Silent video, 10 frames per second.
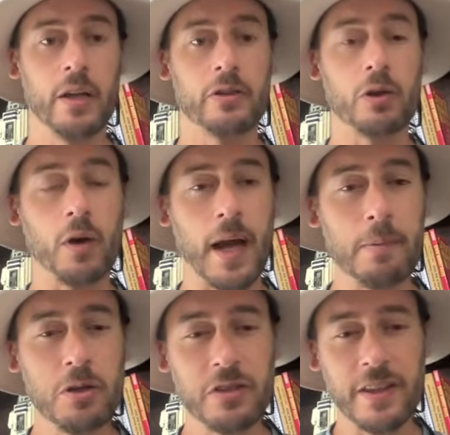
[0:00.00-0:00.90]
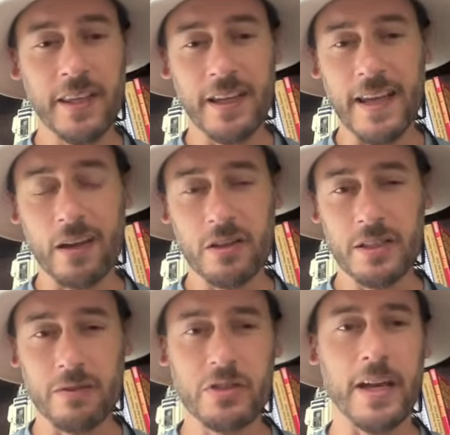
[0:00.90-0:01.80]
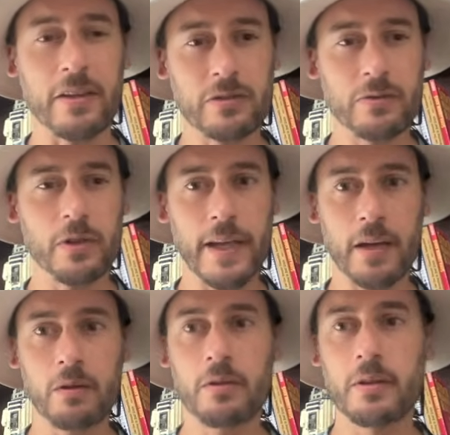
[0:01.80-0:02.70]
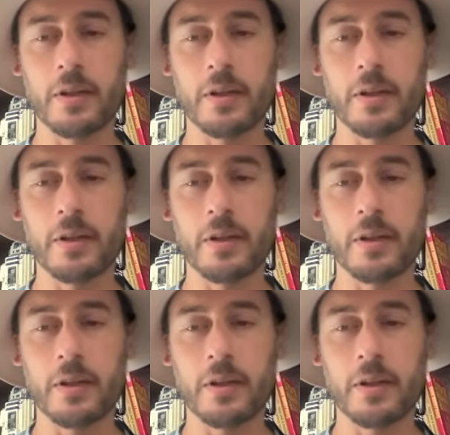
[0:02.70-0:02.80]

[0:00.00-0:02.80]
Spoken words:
So I'm using the analogy of chess for now.